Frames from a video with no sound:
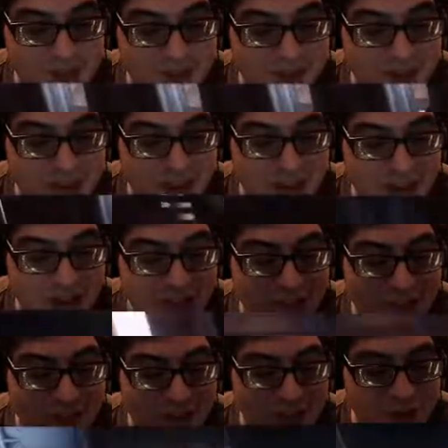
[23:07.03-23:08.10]
though realistically
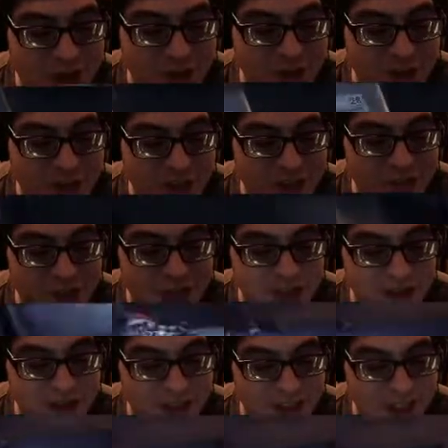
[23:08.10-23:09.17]
in the future they shouldn't be
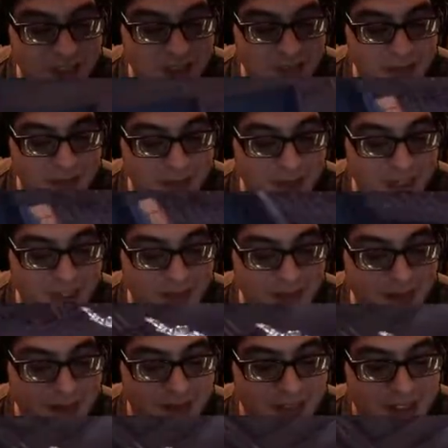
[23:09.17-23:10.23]
using that, but
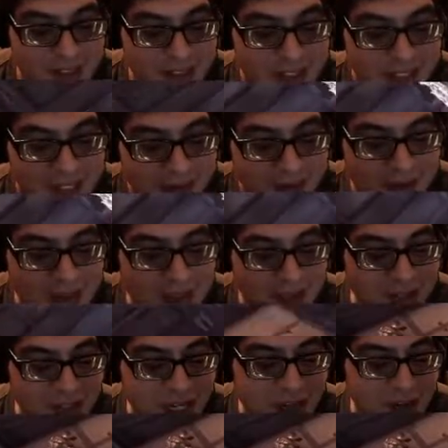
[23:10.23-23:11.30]
whatever. I mean,
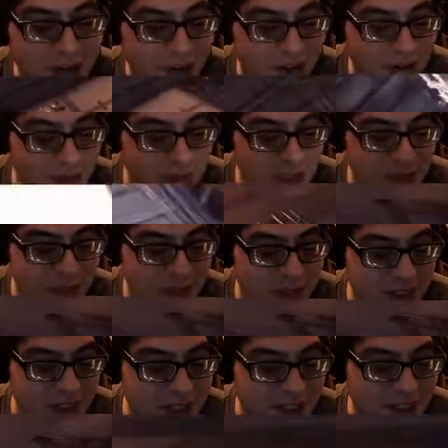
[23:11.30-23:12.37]
seriously, how hard would it
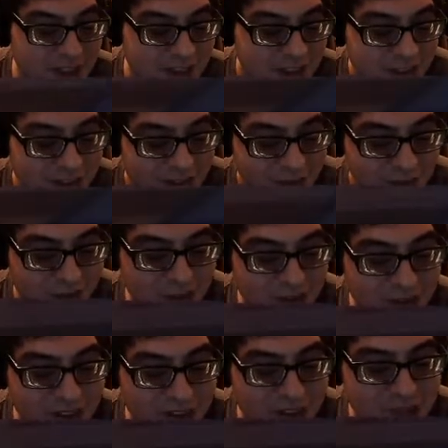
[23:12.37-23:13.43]
be for
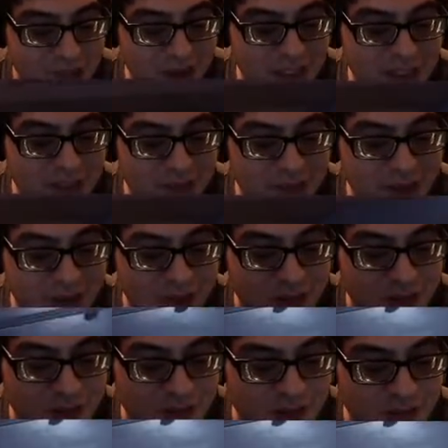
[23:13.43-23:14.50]
the space
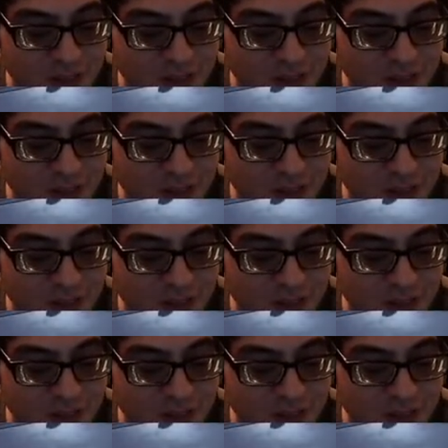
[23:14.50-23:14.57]
future